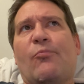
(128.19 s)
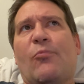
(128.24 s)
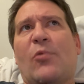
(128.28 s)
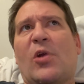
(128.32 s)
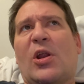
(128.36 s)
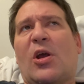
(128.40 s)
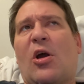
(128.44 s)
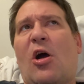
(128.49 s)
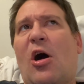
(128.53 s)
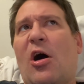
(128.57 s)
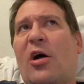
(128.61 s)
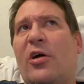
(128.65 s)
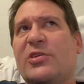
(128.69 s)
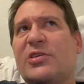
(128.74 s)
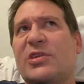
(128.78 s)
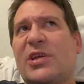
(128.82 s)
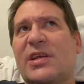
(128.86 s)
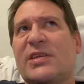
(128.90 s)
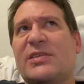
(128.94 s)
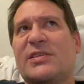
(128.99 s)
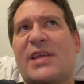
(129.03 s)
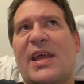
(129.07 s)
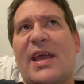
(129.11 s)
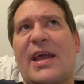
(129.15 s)
college
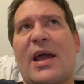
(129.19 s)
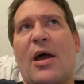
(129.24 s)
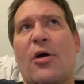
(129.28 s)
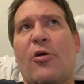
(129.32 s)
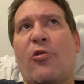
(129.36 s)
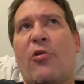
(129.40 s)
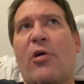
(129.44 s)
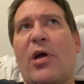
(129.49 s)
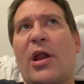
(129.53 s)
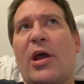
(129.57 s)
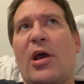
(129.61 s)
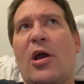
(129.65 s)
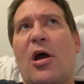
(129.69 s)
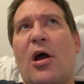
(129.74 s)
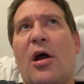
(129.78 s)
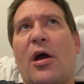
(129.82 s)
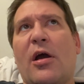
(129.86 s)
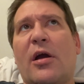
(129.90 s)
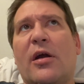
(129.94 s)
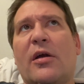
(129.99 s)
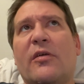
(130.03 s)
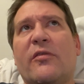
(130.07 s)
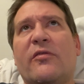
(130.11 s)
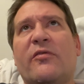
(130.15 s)
kids take out credit
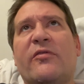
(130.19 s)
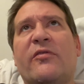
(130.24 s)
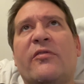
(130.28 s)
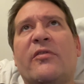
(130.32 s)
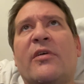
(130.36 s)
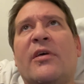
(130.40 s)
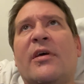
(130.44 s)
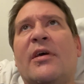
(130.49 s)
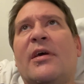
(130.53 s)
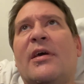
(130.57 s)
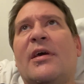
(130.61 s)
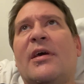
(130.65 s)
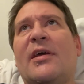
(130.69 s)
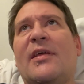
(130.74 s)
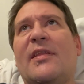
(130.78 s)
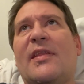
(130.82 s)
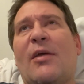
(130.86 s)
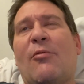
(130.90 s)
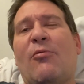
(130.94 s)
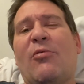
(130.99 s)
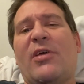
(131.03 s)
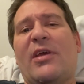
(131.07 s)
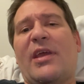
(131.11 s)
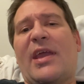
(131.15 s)
cards, and they
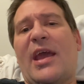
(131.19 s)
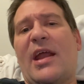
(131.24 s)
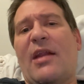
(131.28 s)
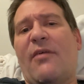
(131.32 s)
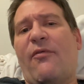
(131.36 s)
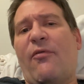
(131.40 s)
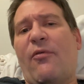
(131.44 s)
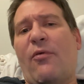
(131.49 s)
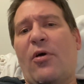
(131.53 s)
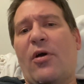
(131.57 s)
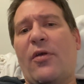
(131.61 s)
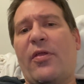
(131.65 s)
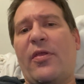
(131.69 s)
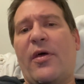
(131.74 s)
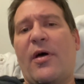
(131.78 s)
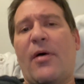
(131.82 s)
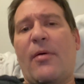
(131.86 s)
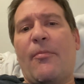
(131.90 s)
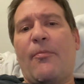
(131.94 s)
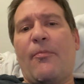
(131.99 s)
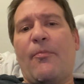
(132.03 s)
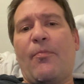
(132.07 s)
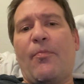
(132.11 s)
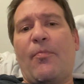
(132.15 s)
really can't afford
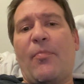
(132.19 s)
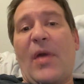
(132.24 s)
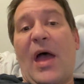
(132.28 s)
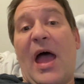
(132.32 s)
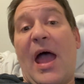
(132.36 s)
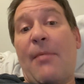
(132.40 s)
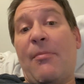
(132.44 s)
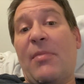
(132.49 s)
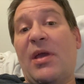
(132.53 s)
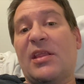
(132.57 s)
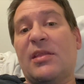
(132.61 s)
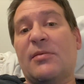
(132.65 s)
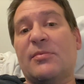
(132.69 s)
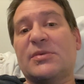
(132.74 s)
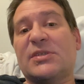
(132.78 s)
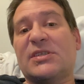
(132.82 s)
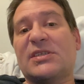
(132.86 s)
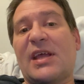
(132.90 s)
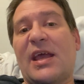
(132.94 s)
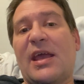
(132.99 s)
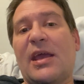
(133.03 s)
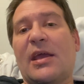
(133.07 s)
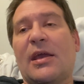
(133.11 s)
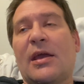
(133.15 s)
them. I made the
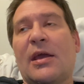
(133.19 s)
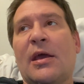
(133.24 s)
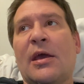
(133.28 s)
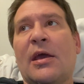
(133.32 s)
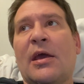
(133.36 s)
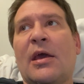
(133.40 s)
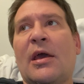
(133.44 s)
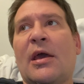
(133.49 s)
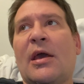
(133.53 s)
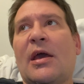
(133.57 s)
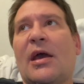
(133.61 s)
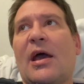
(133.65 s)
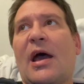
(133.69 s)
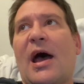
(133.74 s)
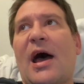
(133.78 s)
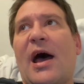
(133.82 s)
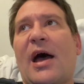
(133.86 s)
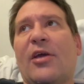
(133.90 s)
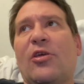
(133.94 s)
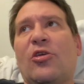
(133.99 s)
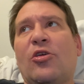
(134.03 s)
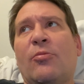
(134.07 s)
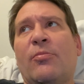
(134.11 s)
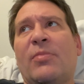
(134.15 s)
mistake.
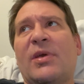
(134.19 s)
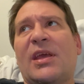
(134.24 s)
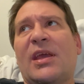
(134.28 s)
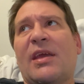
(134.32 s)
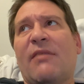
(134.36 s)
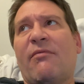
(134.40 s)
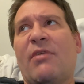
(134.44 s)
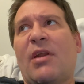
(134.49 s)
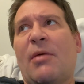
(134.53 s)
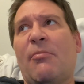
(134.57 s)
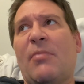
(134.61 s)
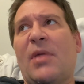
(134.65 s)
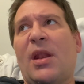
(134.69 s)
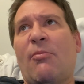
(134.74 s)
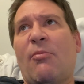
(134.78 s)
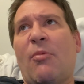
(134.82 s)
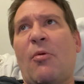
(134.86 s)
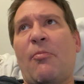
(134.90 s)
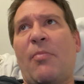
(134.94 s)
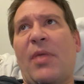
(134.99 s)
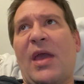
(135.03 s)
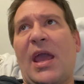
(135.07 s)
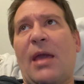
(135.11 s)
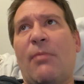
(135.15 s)
You'd be given a
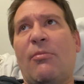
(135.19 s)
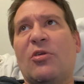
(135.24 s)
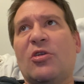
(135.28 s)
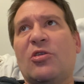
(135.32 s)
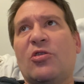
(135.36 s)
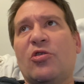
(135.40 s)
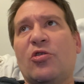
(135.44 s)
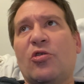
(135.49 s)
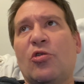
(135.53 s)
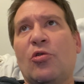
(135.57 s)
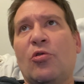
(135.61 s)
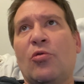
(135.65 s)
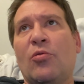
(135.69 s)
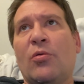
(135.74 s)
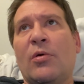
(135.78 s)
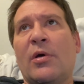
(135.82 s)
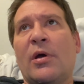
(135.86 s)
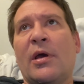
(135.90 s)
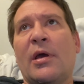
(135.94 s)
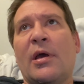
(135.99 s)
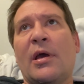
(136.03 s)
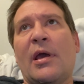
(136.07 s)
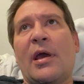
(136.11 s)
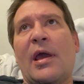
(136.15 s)
minimum payment due,
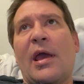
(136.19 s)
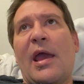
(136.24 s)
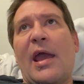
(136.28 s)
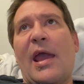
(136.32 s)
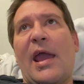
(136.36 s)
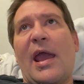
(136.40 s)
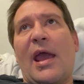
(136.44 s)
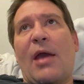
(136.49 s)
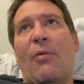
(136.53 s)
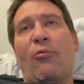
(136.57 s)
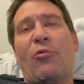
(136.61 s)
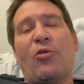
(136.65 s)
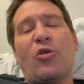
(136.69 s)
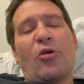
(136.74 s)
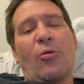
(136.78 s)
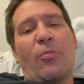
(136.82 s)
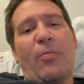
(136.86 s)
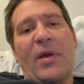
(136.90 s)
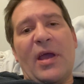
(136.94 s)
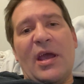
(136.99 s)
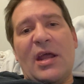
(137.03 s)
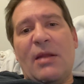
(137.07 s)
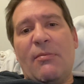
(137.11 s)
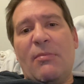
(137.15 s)
and when you're
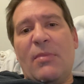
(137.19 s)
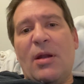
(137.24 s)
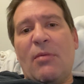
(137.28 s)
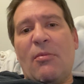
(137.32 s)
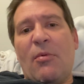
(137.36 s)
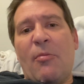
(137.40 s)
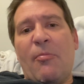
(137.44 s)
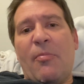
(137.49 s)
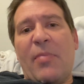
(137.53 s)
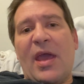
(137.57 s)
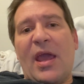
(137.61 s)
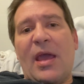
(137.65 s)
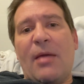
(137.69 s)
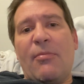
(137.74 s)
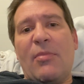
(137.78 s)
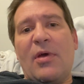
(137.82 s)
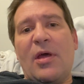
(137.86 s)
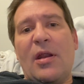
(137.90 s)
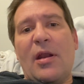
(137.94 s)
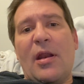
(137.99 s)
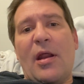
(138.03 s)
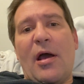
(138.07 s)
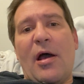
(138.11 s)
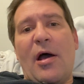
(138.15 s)
paying a minimum
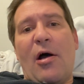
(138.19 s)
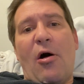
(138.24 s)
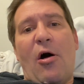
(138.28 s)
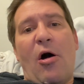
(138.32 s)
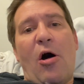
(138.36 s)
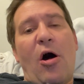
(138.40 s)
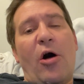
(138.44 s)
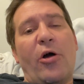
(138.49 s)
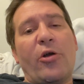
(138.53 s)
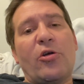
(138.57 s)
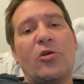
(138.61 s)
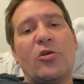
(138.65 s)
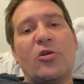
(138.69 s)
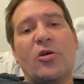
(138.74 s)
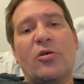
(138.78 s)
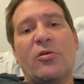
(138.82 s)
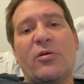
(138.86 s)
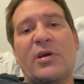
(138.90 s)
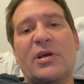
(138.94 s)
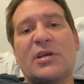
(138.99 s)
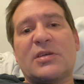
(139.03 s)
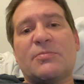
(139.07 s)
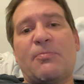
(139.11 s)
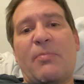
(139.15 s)
payment, all you're
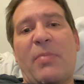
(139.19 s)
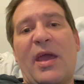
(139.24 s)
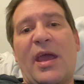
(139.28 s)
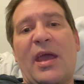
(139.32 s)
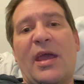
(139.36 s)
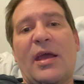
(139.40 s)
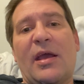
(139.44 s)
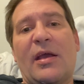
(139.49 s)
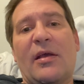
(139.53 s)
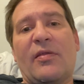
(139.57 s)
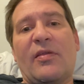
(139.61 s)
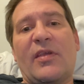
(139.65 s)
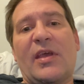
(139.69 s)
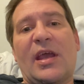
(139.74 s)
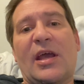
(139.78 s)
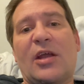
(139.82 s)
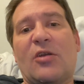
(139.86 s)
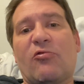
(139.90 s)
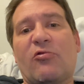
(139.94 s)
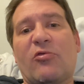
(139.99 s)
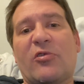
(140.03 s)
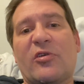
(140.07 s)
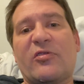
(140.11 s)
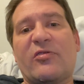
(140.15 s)
doing is paying the
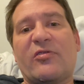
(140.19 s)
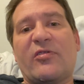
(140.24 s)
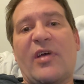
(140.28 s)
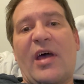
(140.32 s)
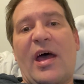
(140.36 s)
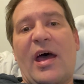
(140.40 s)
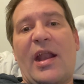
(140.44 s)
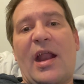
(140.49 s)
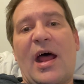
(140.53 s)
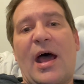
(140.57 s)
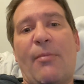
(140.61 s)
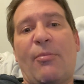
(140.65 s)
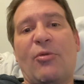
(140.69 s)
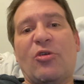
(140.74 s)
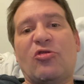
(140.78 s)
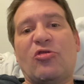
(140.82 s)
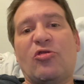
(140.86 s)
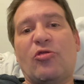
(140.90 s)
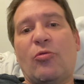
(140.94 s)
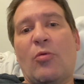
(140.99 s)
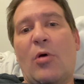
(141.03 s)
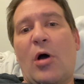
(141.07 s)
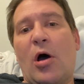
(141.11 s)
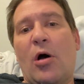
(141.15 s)
interest on how much
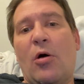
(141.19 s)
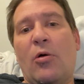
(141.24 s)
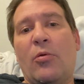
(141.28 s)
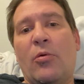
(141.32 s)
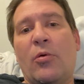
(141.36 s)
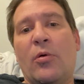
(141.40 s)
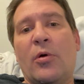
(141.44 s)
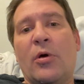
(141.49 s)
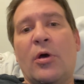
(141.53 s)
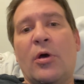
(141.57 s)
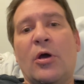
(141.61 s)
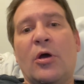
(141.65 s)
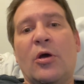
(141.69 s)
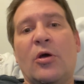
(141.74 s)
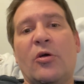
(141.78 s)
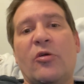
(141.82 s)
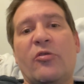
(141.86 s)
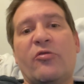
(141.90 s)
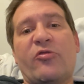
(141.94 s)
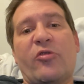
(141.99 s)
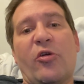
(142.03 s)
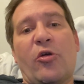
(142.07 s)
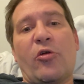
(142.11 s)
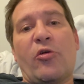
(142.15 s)
you owe.
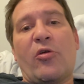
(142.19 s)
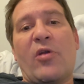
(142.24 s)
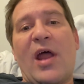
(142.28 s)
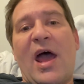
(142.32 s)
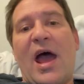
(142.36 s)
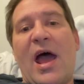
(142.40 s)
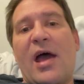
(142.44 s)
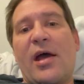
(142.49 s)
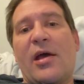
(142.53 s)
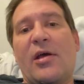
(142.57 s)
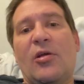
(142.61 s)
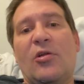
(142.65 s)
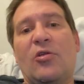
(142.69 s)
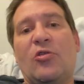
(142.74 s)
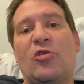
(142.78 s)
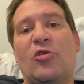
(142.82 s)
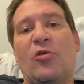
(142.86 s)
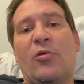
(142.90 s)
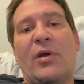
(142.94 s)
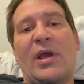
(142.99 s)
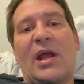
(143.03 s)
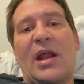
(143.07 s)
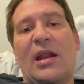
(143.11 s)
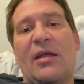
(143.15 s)
So you're not
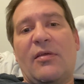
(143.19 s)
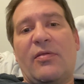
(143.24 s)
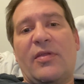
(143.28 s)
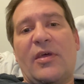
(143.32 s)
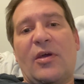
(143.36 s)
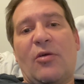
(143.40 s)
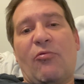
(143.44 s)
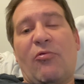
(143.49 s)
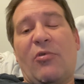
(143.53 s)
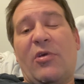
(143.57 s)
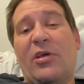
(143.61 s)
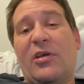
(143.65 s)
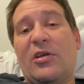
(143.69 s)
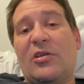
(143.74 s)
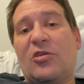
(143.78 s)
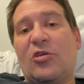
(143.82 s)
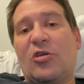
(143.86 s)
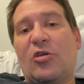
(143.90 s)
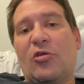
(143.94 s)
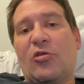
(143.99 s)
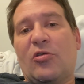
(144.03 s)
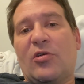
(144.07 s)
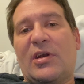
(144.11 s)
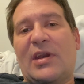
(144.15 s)
doing anything really to
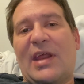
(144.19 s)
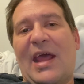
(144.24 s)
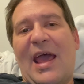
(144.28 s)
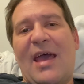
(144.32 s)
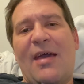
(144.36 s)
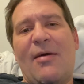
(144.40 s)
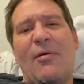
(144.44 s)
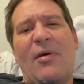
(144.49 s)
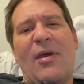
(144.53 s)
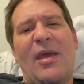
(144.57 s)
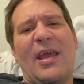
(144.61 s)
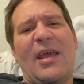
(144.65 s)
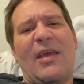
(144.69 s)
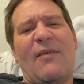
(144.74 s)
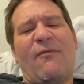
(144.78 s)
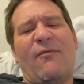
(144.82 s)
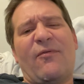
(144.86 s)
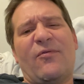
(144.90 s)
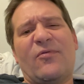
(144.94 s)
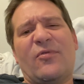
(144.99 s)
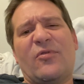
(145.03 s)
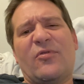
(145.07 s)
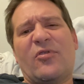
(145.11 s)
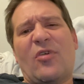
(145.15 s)
your debt. If
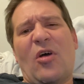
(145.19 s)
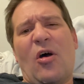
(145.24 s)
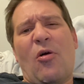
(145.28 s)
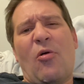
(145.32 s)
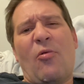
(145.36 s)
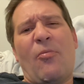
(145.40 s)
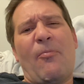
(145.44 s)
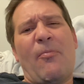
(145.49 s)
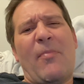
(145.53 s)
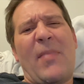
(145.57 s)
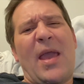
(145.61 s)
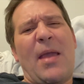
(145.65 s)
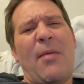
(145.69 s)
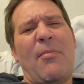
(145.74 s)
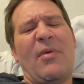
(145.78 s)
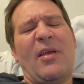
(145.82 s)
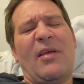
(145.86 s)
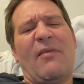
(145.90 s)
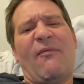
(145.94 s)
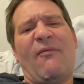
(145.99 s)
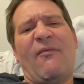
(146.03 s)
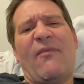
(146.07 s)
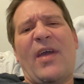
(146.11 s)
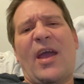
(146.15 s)
so, maybe
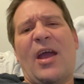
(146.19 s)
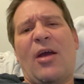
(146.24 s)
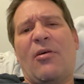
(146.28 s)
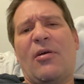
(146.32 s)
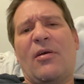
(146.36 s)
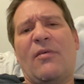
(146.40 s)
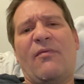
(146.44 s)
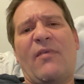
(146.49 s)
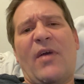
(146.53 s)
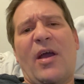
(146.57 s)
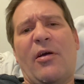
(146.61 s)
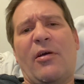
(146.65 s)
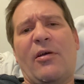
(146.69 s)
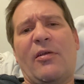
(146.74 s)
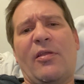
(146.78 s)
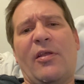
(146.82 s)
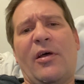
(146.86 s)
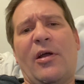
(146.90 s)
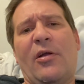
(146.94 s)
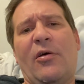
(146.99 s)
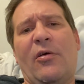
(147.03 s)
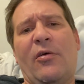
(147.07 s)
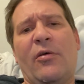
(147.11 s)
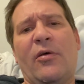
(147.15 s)
very, very
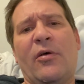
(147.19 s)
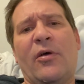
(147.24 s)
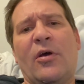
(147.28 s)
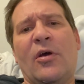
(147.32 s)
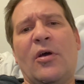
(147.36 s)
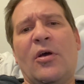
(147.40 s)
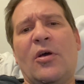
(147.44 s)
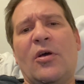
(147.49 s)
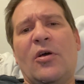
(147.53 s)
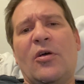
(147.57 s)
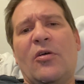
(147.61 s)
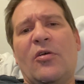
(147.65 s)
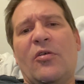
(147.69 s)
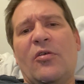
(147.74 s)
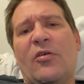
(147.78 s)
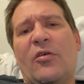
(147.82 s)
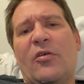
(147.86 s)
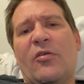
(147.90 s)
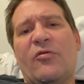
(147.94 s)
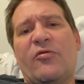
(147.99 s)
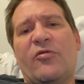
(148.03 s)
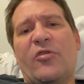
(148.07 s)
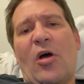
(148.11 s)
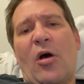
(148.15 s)
little.
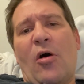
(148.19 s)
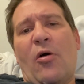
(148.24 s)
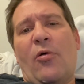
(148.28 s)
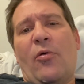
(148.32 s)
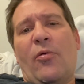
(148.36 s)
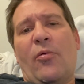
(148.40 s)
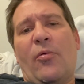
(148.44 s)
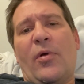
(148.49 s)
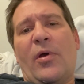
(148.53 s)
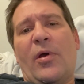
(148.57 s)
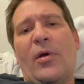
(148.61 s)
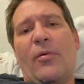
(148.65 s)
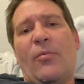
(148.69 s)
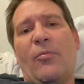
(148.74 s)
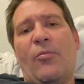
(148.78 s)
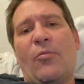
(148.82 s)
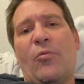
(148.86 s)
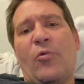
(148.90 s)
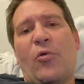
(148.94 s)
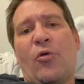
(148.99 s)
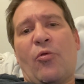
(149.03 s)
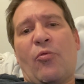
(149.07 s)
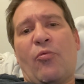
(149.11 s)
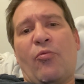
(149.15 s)
So
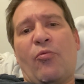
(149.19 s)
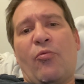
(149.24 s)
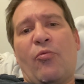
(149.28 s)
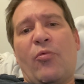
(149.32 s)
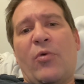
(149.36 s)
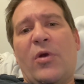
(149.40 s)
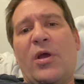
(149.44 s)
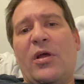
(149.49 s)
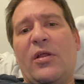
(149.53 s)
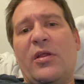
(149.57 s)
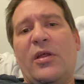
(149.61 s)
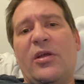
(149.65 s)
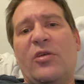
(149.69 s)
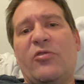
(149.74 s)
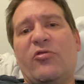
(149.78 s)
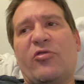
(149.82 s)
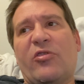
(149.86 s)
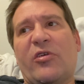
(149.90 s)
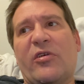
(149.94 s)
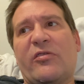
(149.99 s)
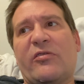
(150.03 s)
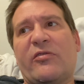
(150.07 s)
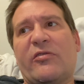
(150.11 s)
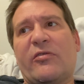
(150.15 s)
you're really
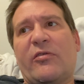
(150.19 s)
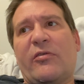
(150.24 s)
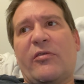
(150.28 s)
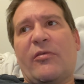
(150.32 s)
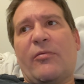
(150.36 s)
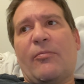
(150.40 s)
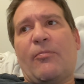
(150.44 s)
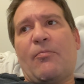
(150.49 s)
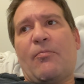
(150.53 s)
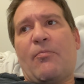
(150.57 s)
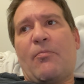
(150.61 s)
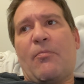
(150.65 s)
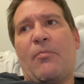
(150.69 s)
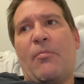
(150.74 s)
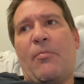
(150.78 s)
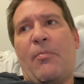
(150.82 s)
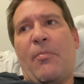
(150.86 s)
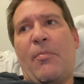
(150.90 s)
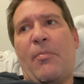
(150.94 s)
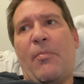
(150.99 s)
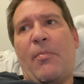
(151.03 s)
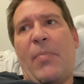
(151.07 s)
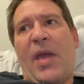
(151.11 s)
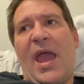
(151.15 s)
just
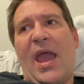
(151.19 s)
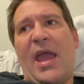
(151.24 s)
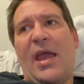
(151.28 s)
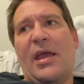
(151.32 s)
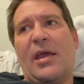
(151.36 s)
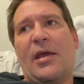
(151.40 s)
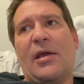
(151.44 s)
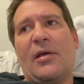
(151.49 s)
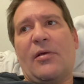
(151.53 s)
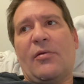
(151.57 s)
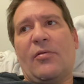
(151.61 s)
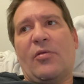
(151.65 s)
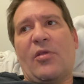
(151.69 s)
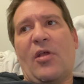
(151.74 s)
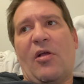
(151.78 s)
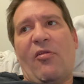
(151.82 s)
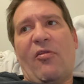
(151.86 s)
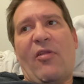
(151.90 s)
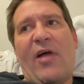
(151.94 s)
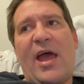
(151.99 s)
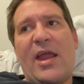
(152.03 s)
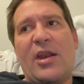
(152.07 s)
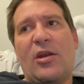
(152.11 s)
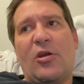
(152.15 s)
paying the
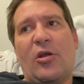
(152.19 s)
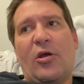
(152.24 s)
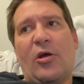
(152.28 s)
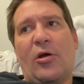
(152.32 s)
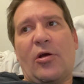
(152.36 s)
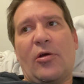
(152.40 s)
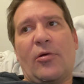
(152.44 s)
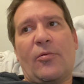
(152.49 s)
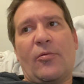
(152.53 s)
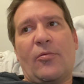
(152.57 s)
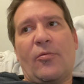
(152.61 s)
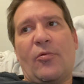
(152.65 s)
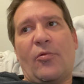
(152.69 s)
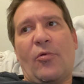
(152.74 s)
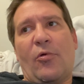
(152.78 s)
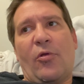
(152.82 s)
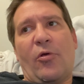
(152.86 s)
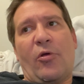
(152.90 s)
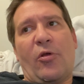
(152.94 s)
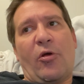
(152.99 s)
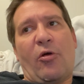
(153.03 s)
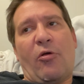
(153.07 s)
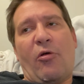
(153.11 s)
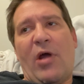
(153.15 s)
lender,
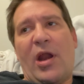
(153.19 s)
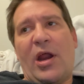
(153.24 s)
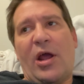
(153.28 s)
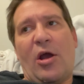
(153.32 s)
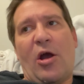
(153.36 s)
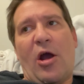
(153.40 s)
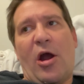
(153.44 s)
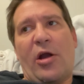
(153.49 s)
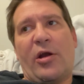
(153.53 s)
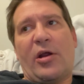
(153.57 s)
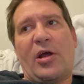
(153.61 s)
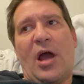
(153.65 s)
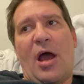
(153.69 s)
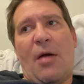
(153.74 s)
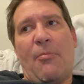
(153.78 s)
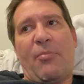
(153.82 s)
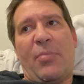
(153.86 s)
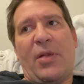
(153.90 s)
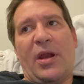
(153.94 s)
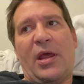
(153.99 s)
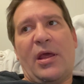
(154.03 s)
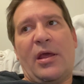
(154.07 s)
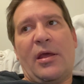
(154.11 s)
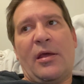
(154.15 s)
or the credit card
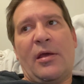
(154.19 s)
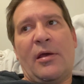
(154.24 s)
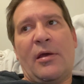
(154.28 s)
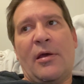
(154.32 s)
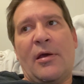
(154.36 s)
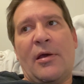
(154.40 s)
company.